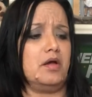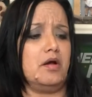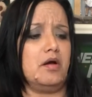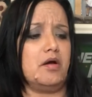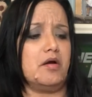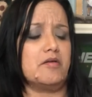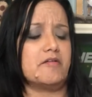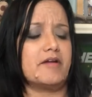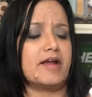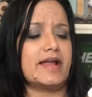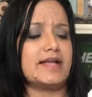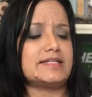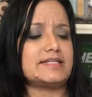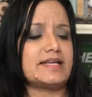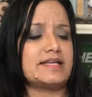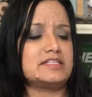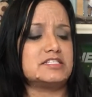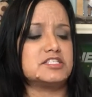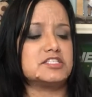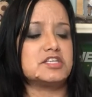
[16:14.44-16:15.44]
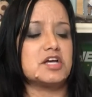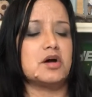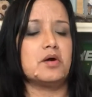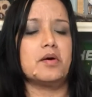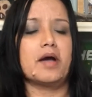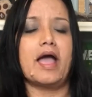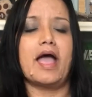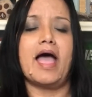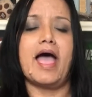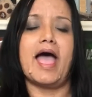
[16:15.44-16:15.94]
All right, and so
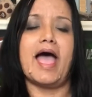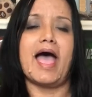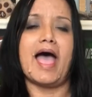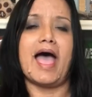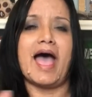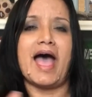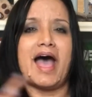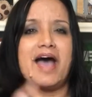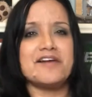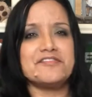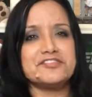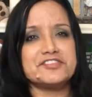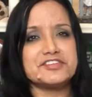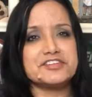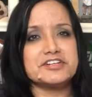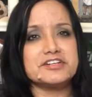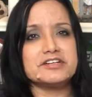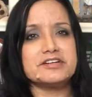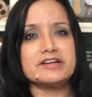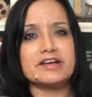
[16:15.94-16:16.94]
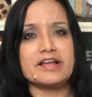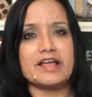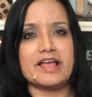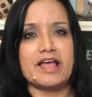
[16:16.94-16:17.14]
after